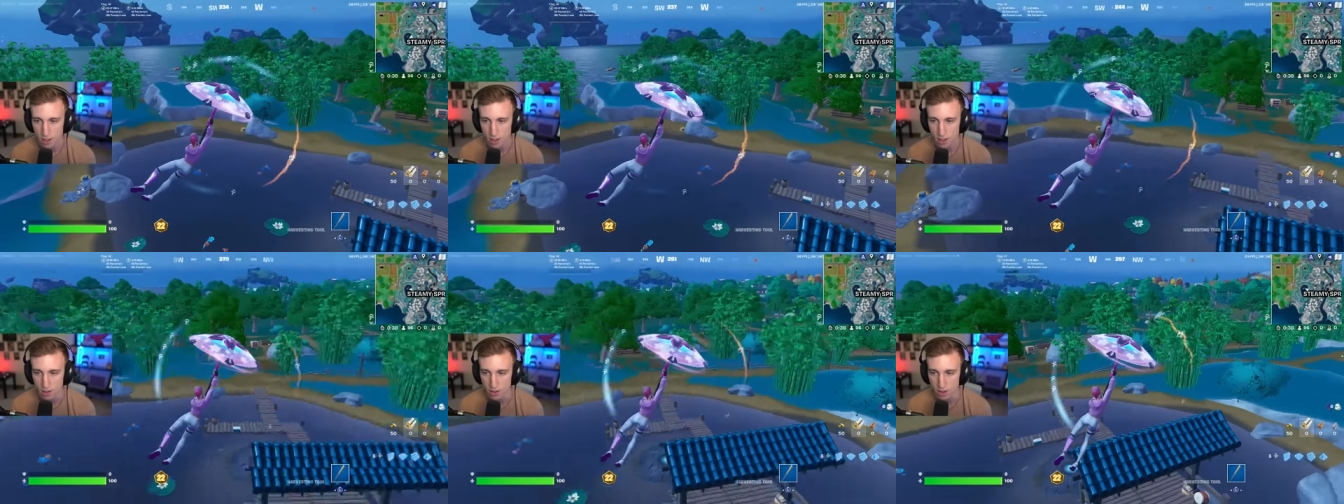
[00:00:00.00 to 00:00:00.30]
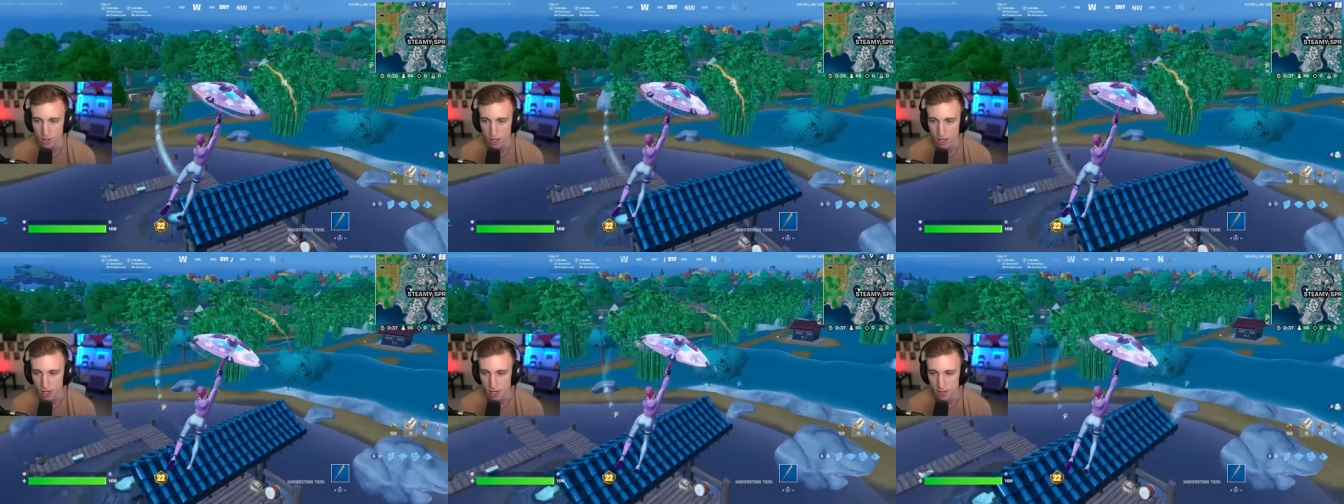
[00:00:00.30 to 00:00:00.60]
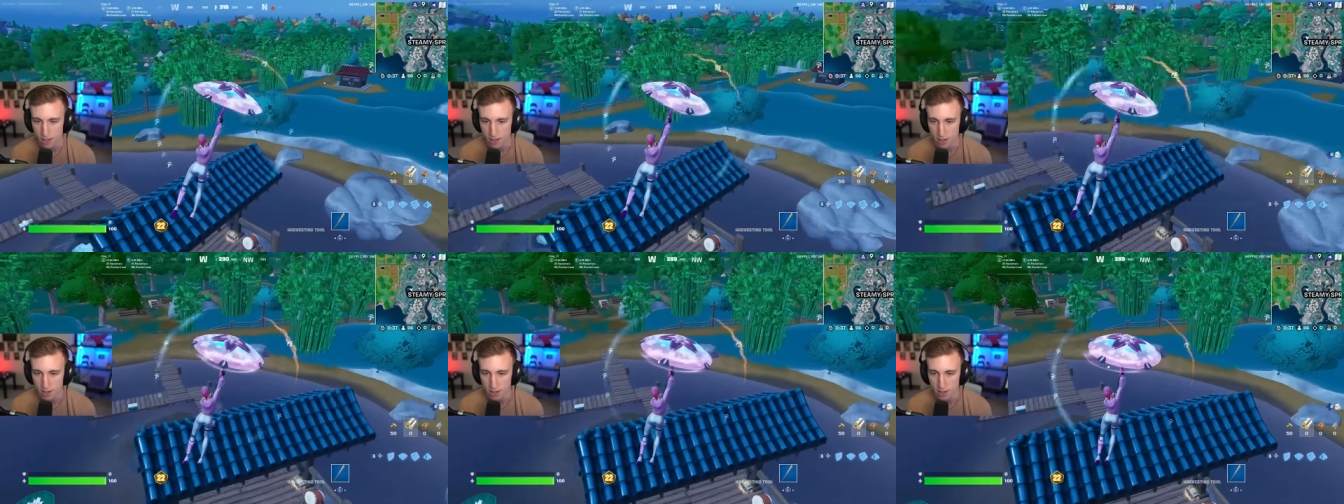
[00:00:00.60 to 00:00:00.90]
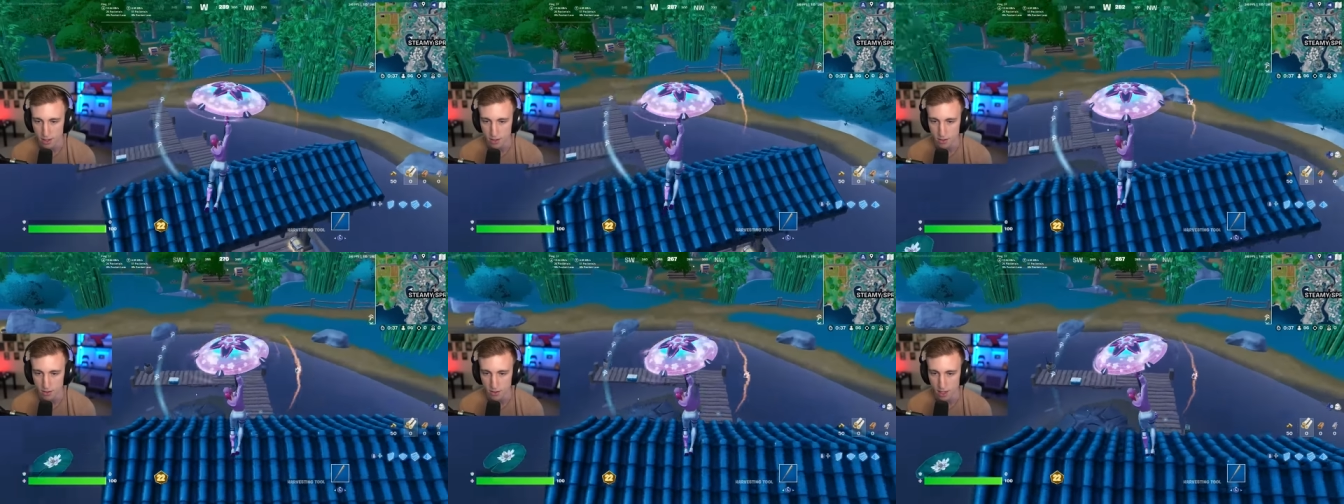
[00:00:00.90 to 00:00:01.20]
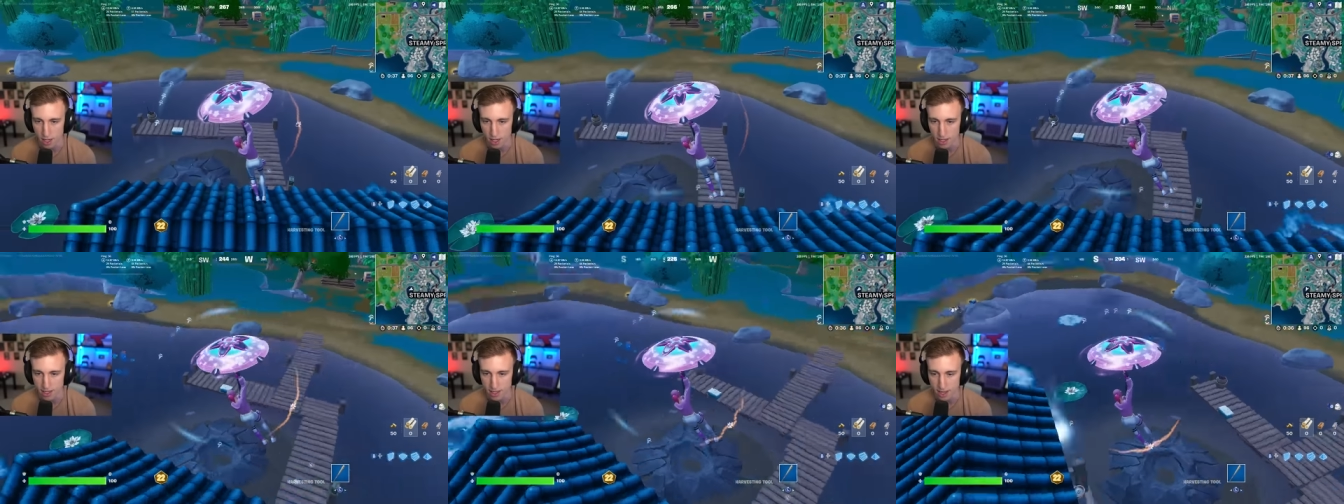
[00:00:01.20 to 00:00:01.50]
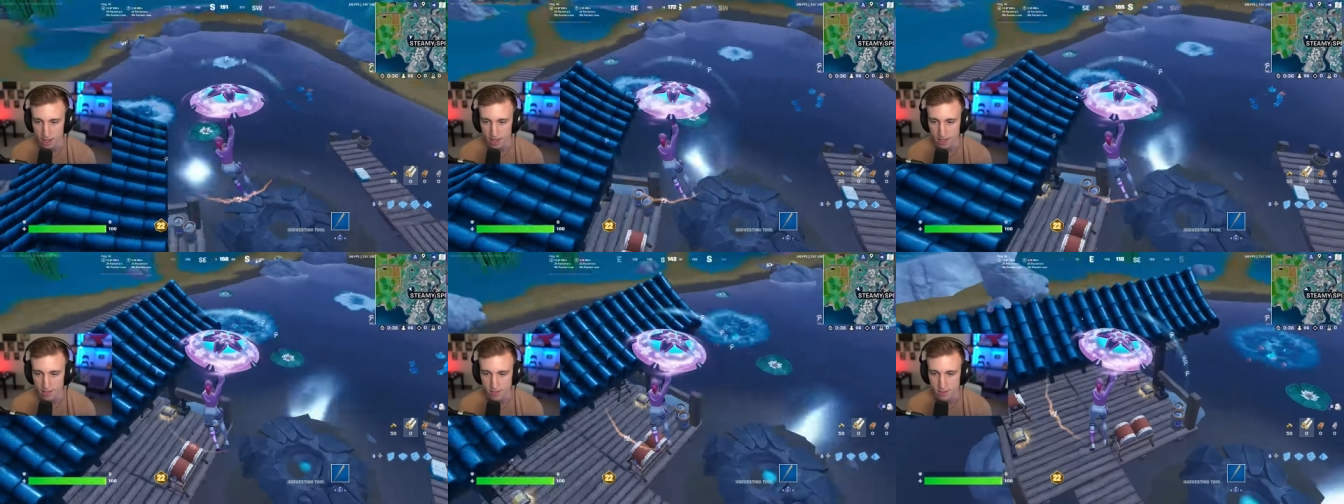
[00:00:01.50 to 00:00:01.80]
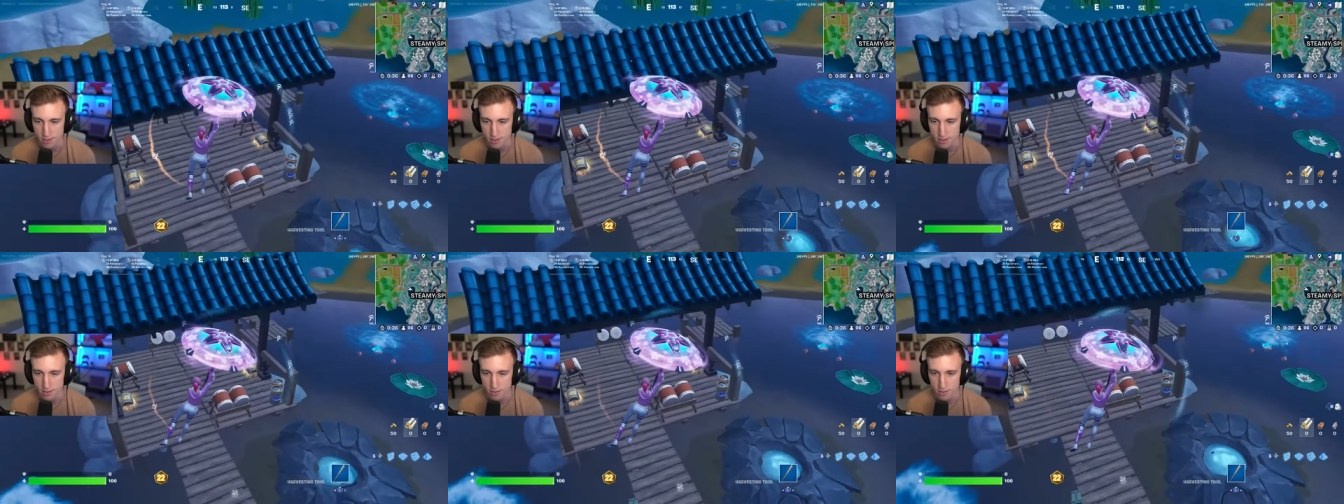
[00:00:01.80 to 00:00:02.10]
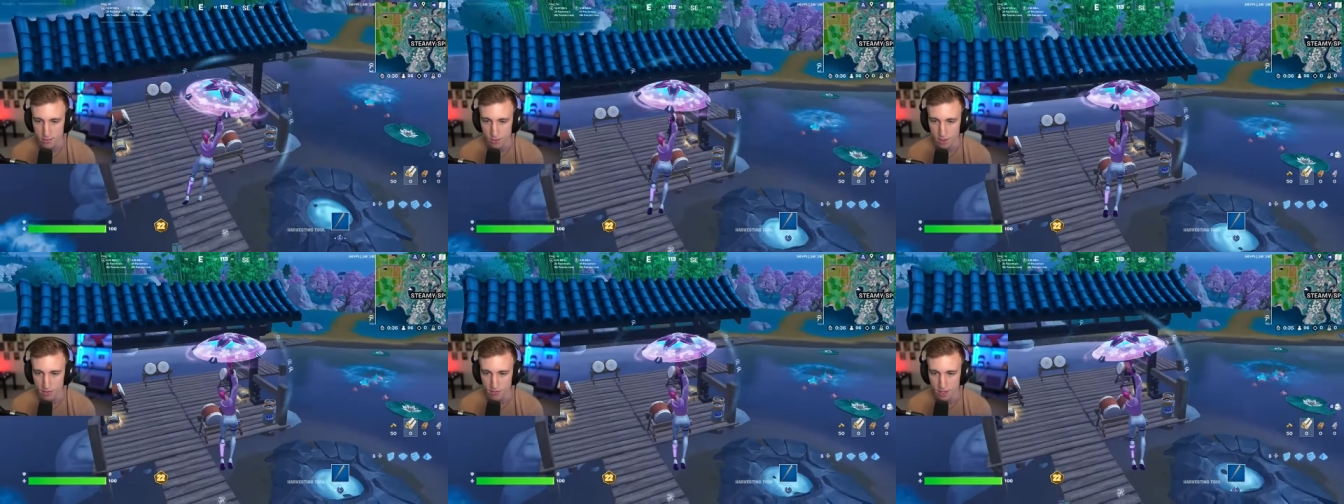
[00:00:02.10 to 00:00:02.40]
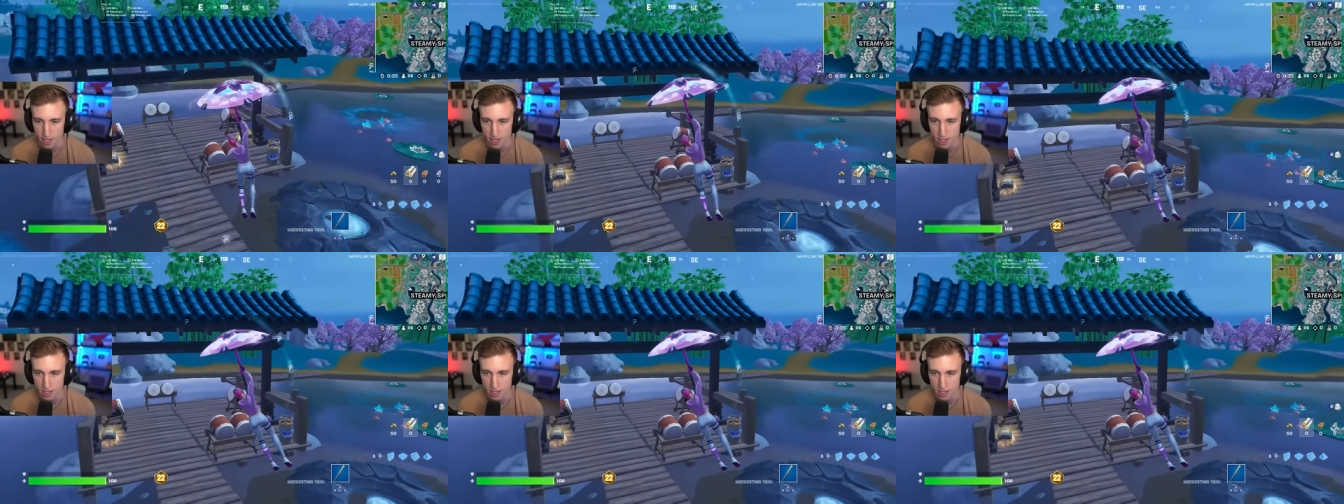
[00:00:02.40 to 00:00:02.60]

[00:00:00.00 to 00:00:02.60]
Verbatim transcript: Oh, God. Oh, God. Guys, what have I